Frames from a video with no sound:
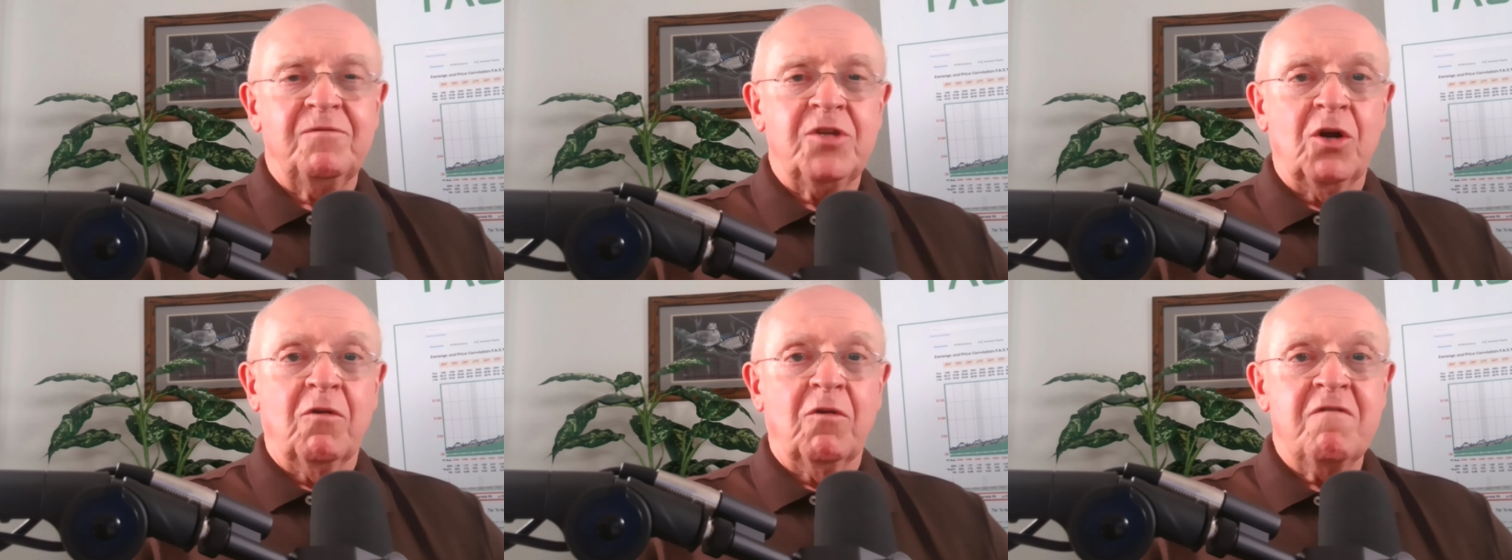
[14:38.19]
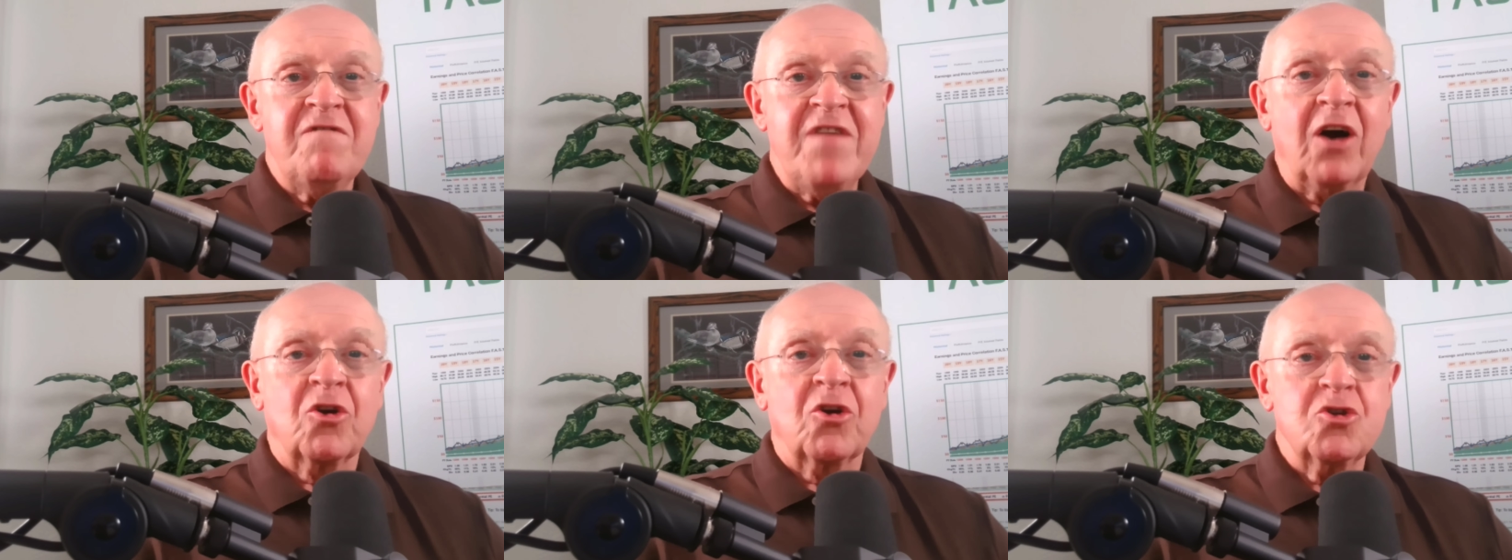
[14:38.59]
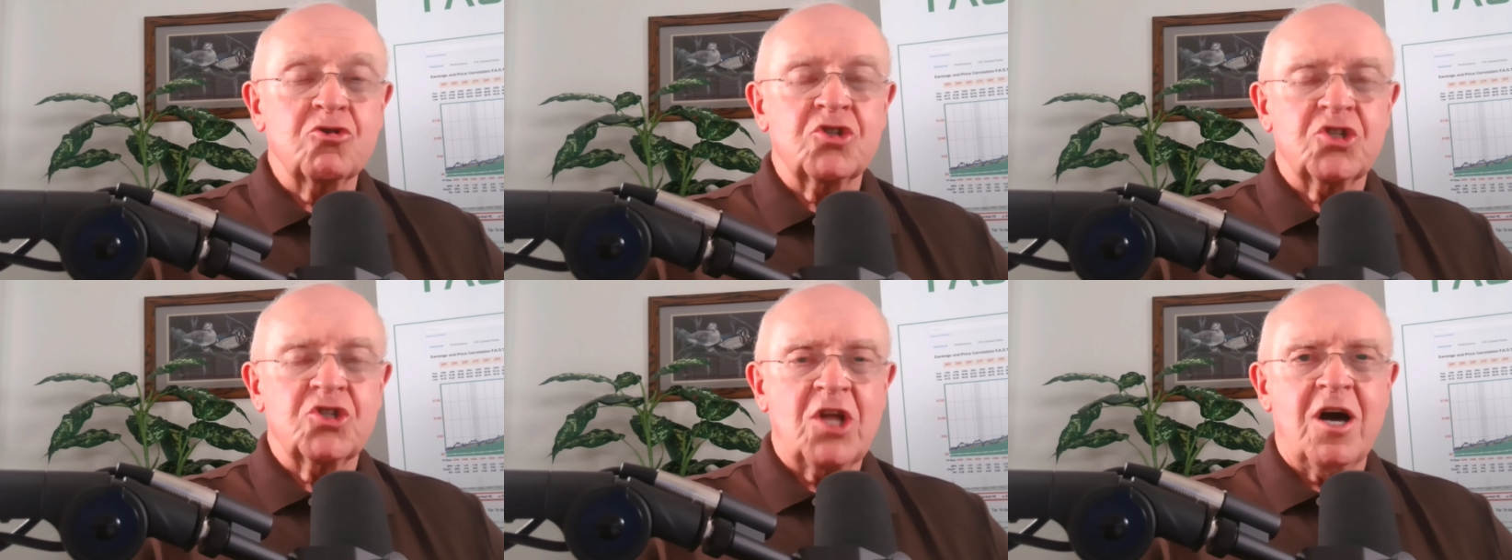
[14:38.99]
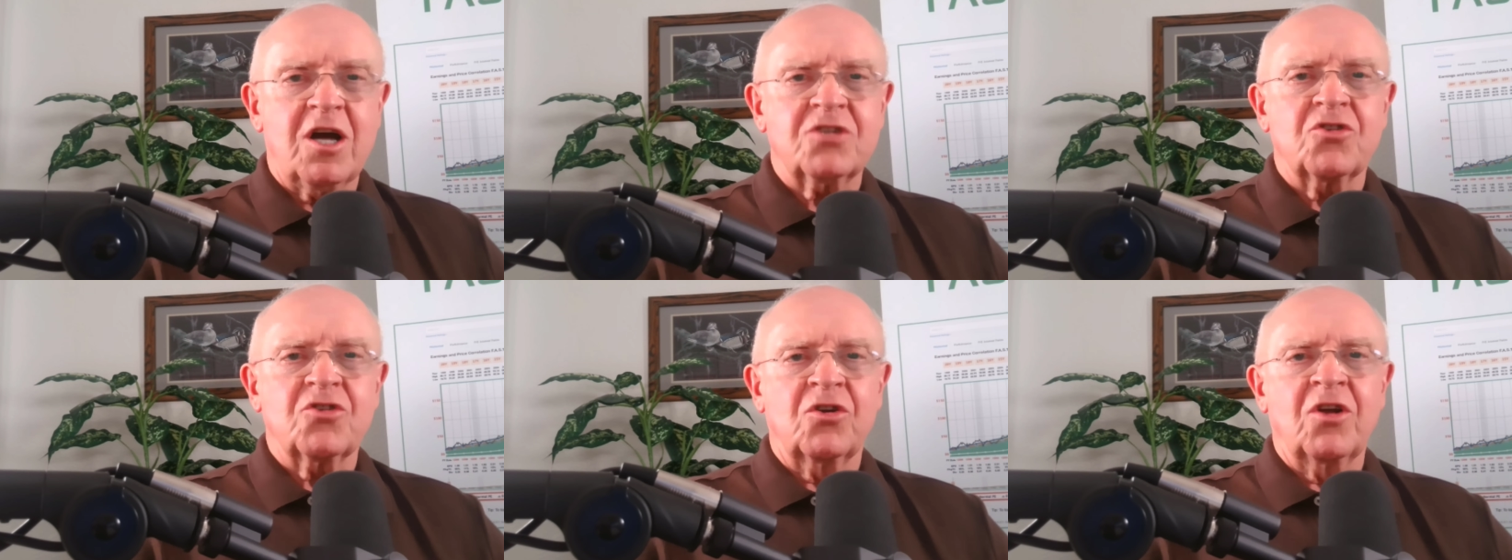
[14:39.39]
you know, value
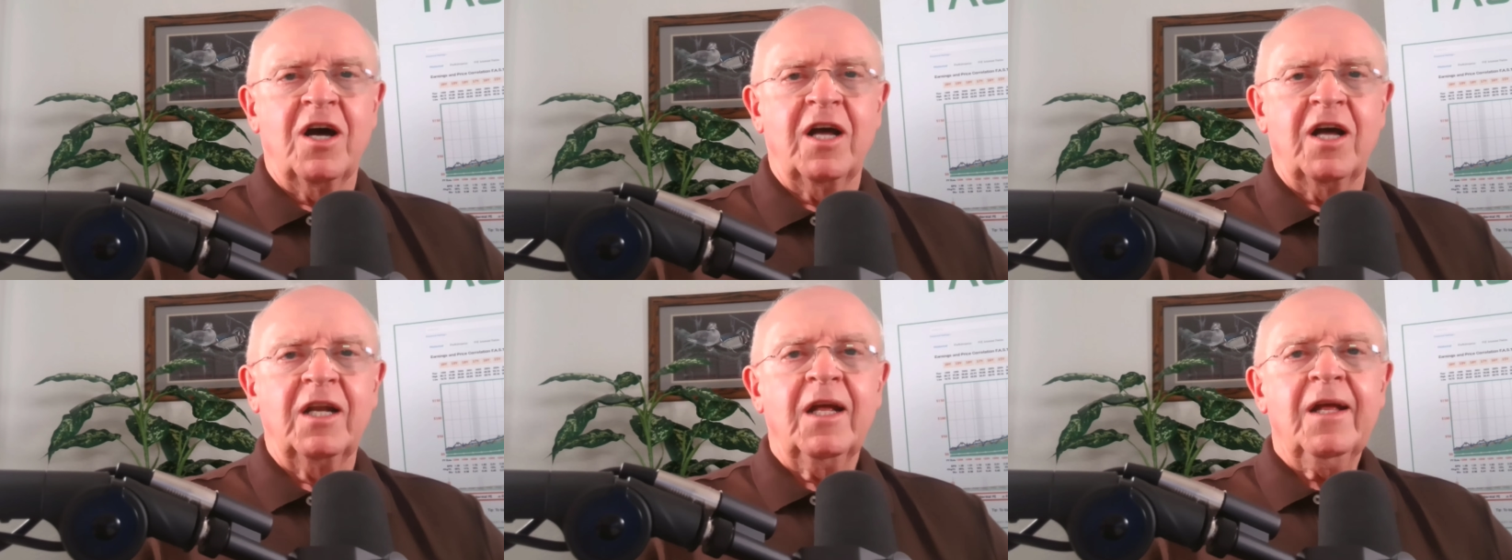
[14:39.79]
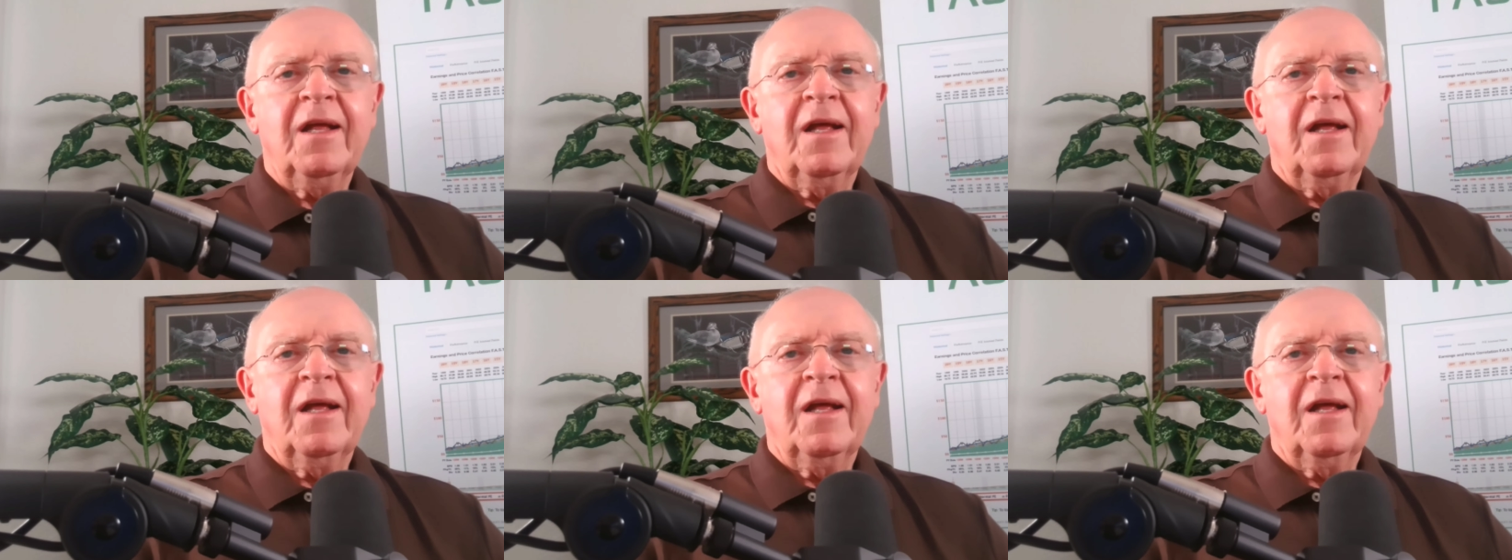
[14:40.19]
stocks or not.